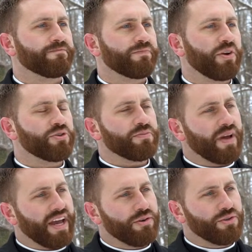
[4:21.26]
He was a
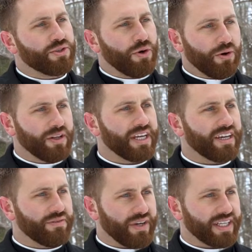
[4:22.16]
man who was totally
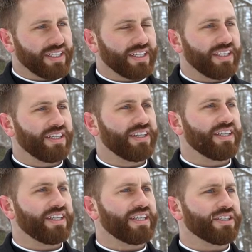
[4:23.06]
convicted
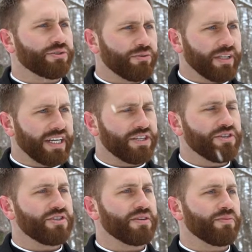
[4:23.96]
in his
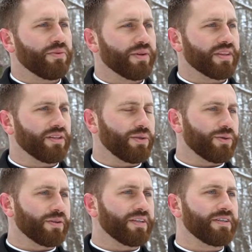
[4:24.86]
relationship with the
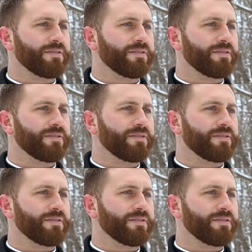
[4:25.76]
Lord.